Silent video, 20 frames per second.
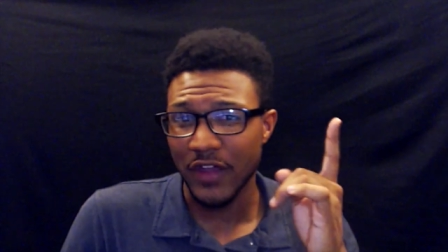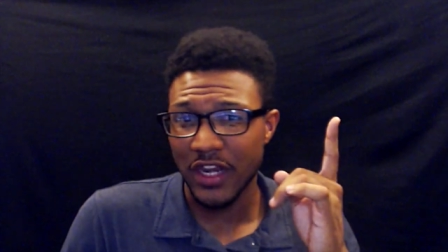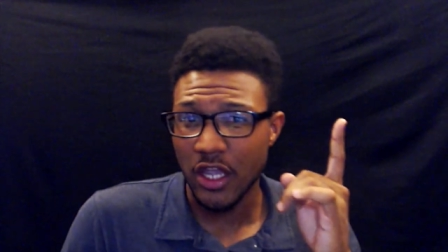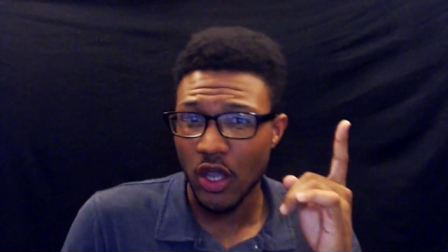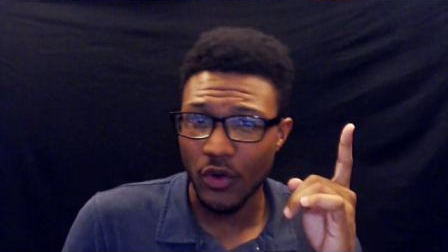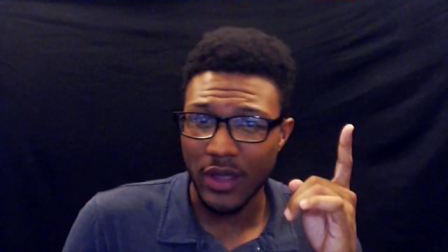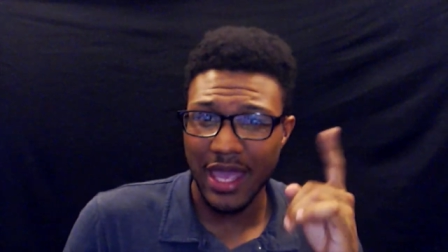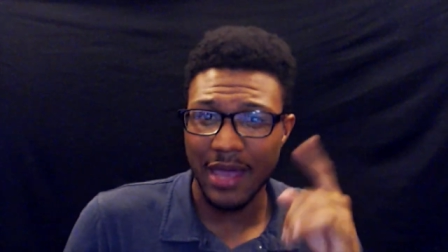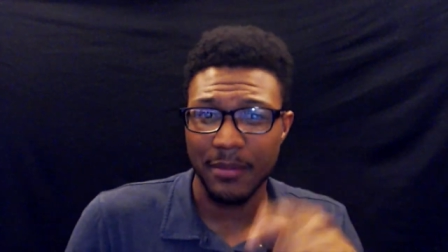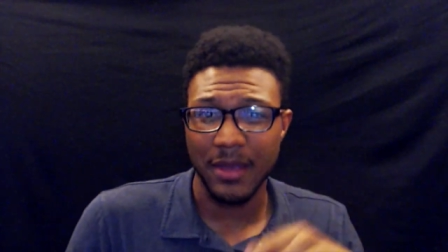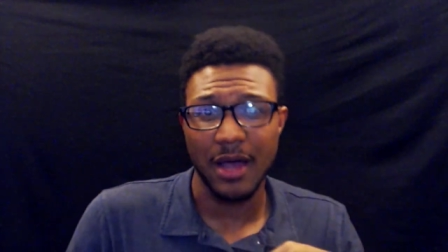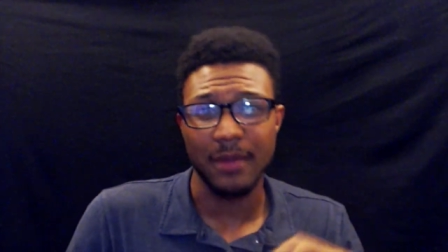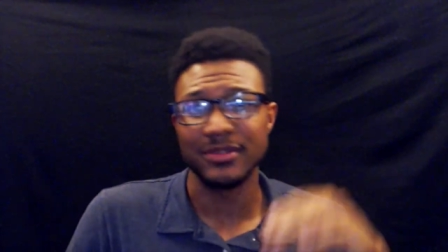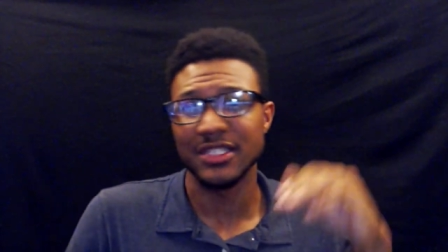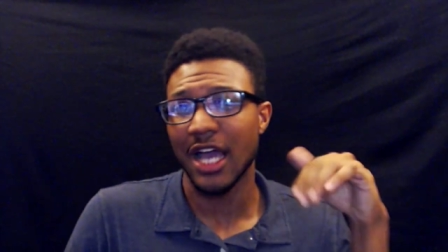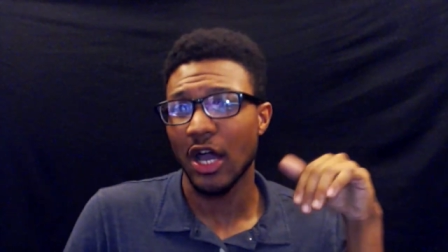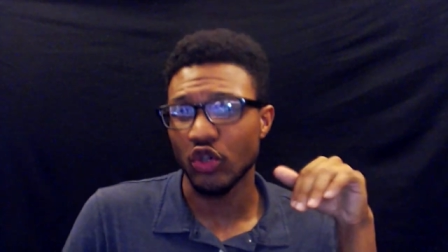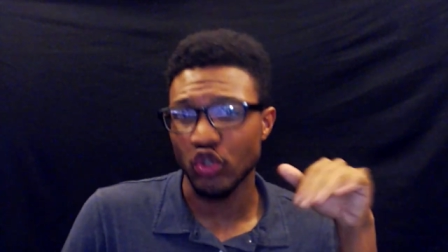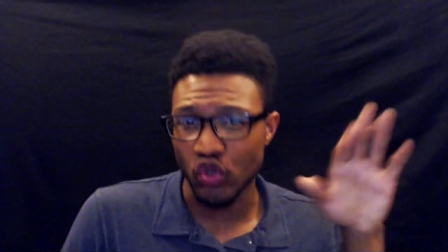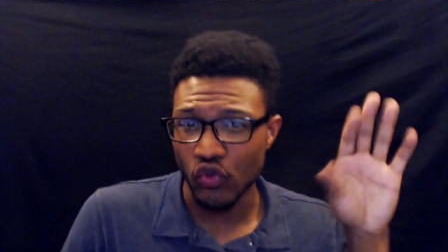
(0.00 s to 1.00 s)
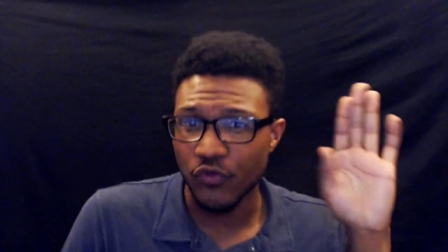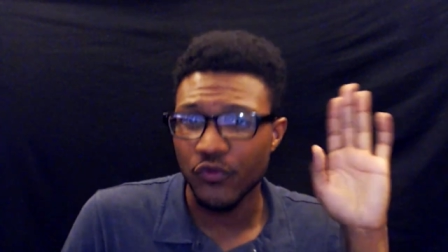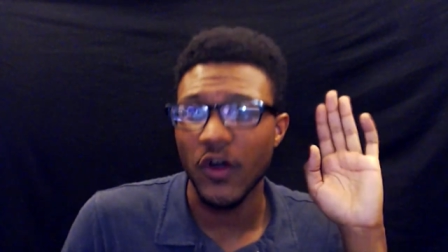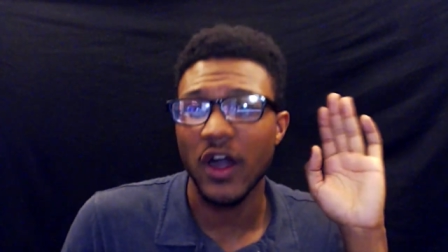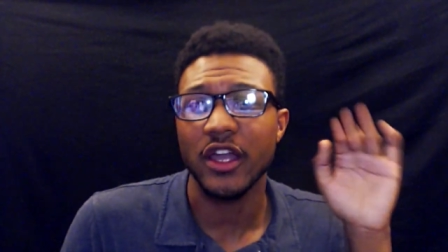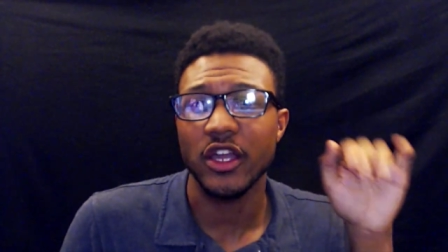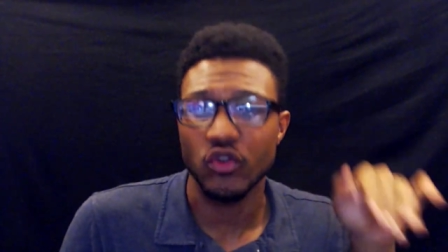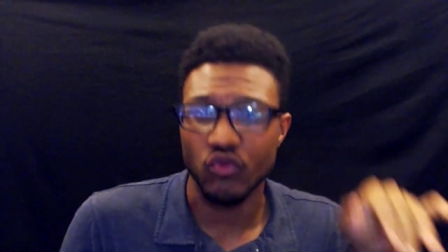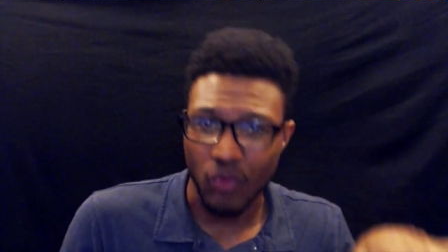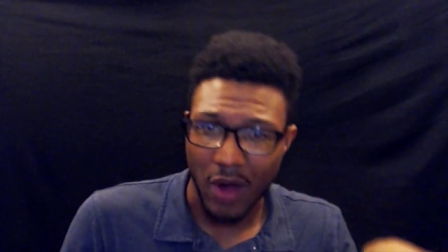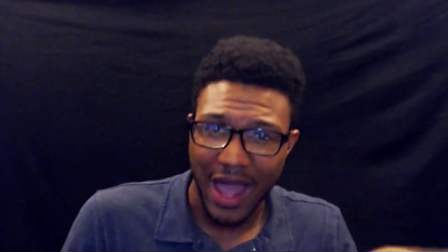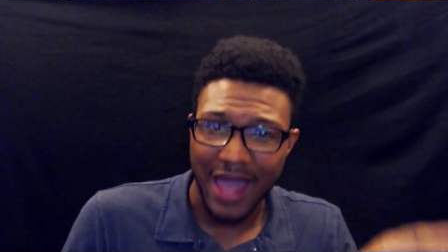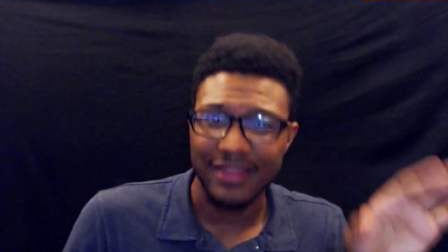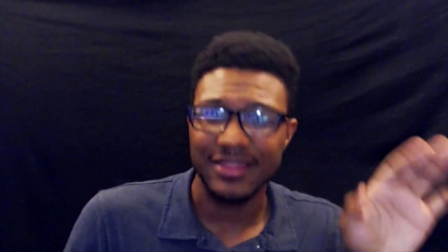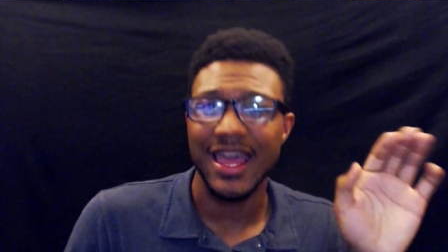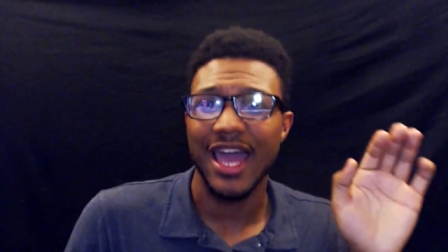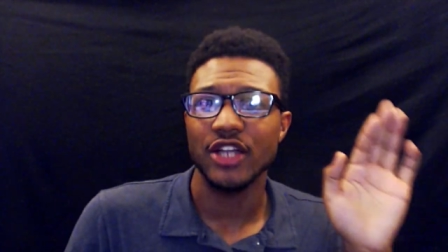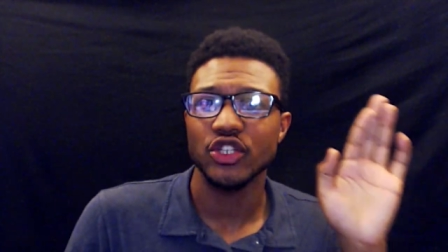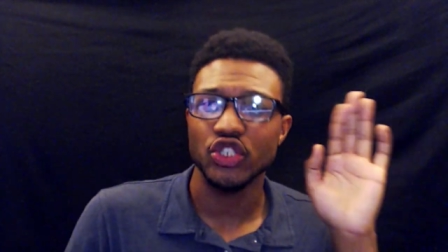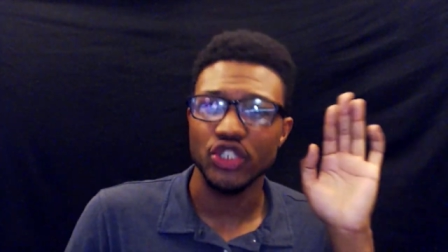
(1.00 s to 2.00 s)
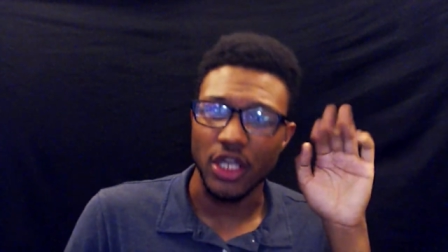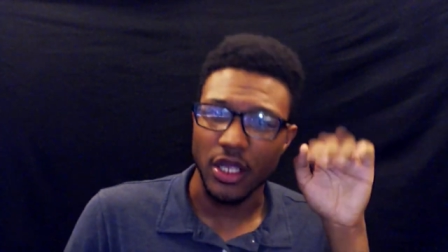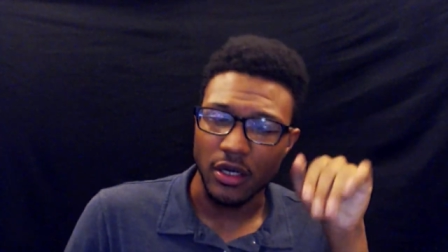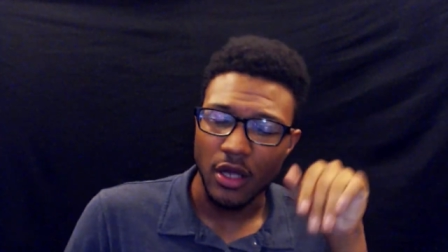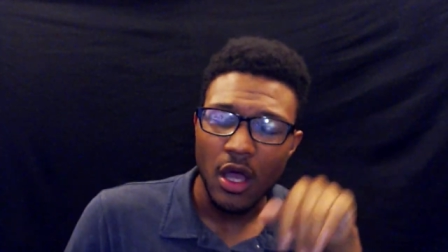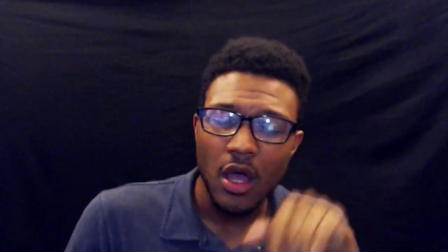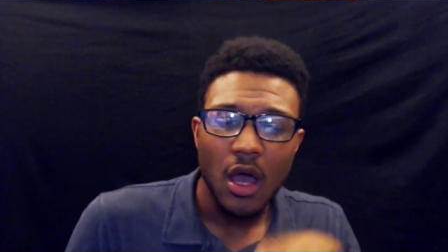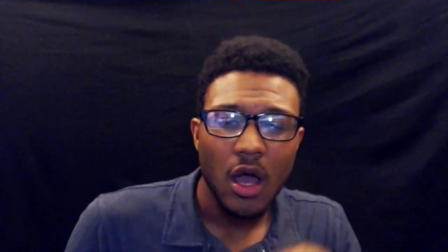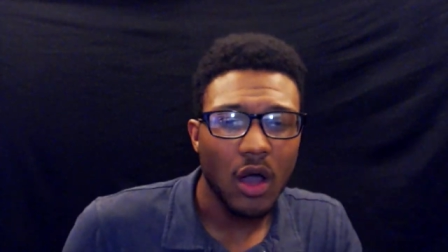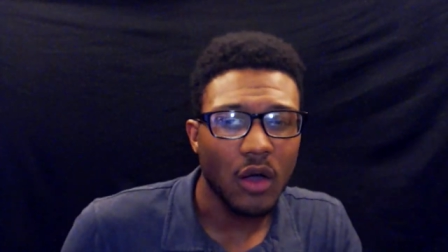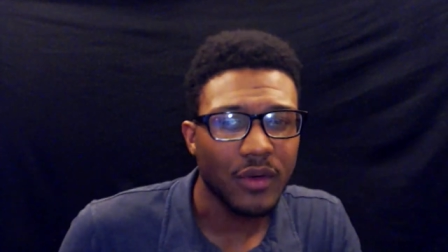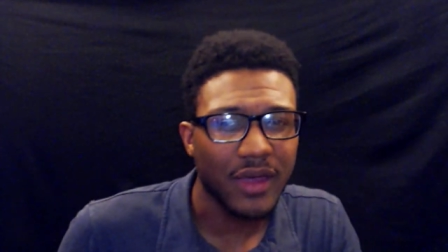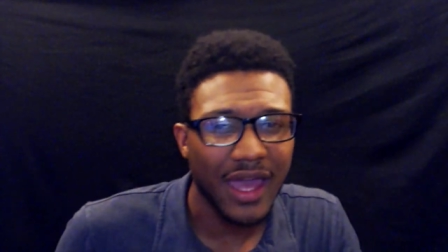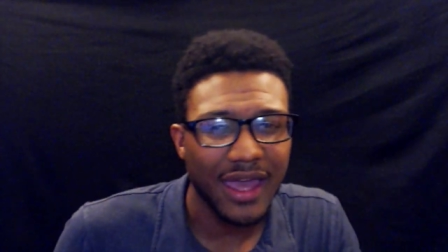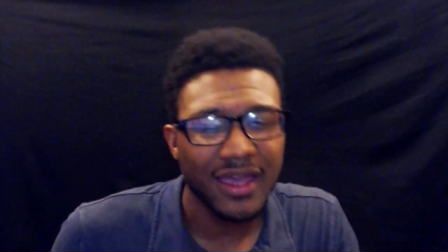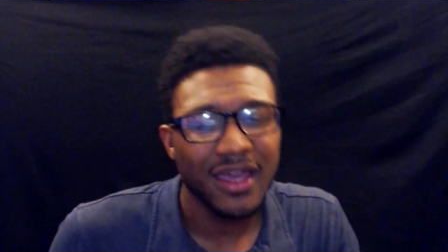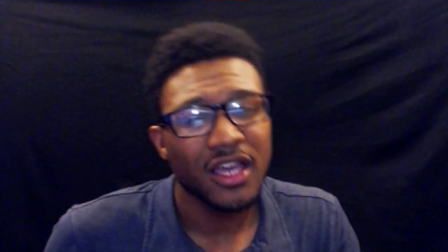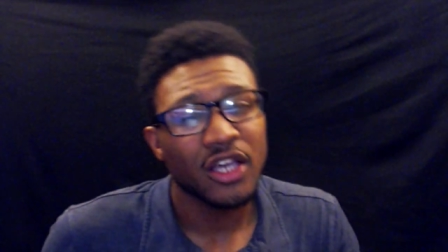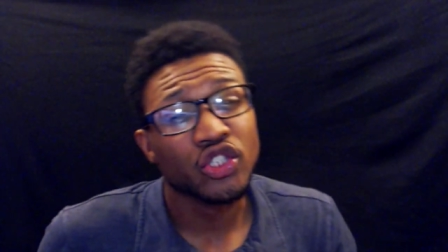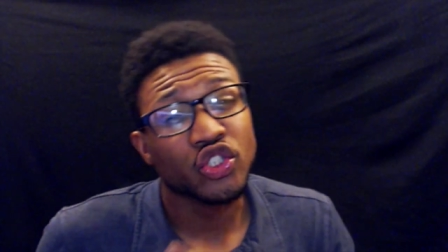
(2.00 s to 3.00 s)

video game comes out, you fucking ride that shit, okay?